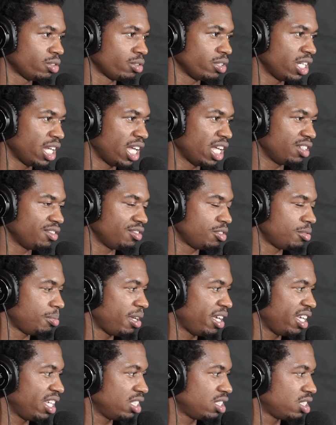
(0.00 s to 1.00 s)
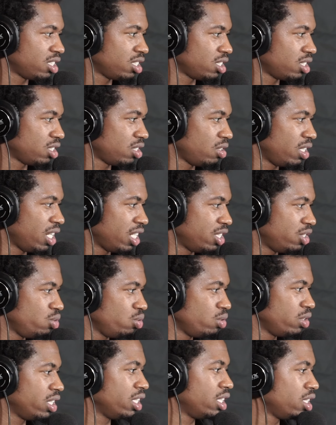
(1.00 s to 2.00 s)
creative space so that
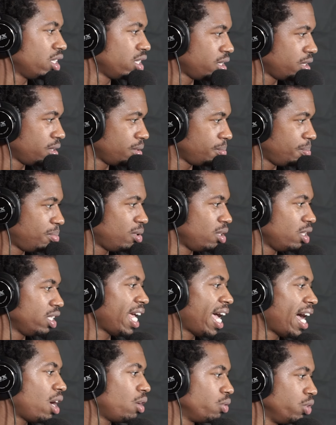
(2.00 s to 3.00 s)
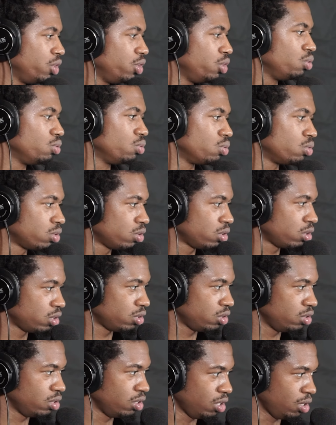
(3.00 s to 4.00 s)
you can put out you,
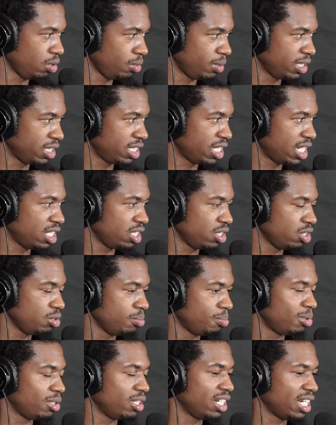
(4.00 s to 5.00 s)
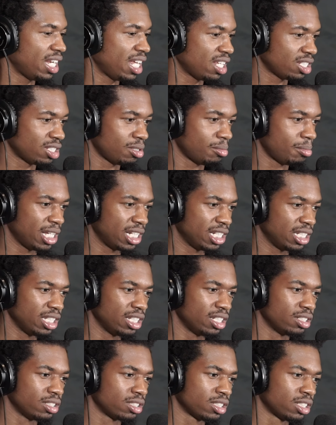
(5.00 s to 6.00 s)
you know, instead of you putting out
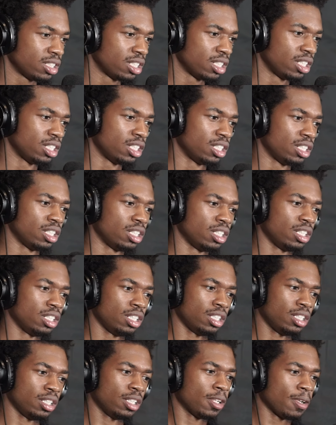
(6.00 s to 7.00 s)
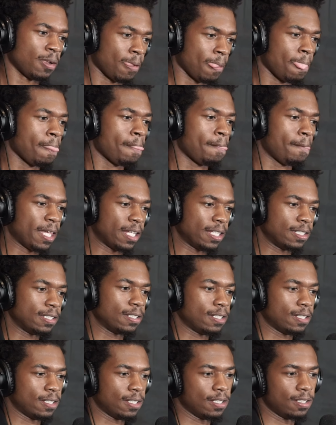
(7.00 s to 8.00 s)
somebody else. That's,
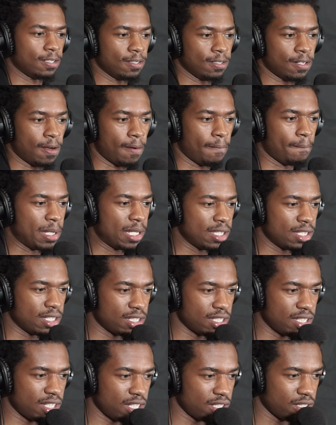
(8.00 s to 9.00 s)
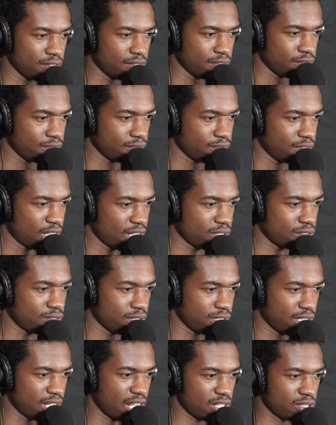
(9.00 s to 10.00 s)
you know, be yourself.
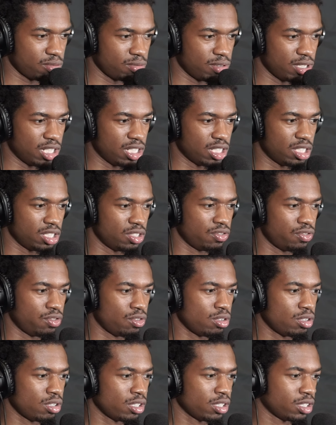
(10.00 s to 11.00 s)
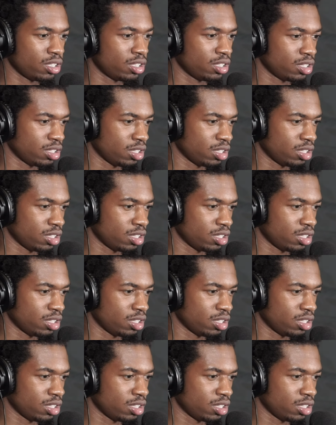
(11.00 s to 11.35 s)
That's what this is for.